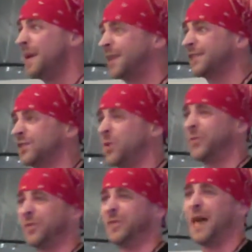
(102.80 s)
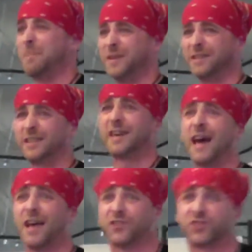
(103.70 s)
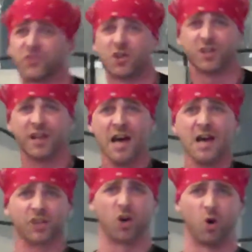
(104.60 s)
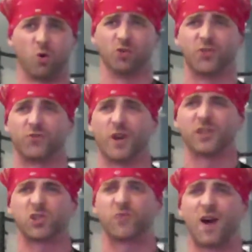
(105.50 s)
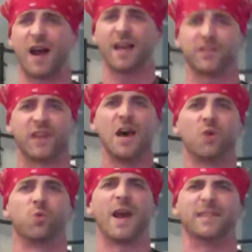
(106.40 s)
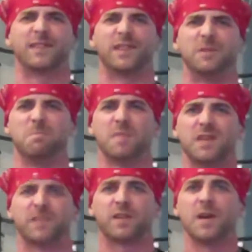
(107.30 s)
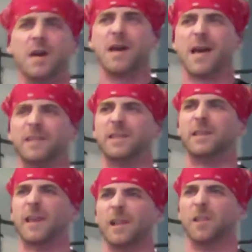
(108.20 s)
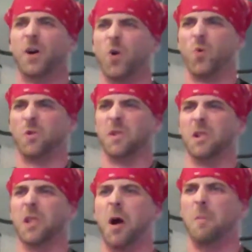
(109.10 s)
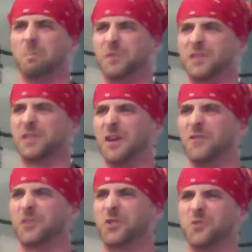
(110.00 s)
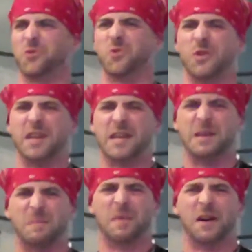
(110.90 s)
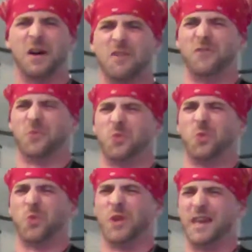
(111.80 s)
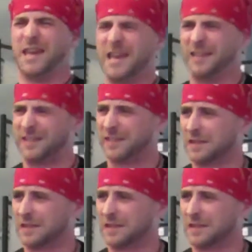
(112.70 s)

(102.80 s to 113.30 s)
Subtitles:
mixed with lemon custard, cold French fries, rancid meat, and yellow lumps of cream of wheat.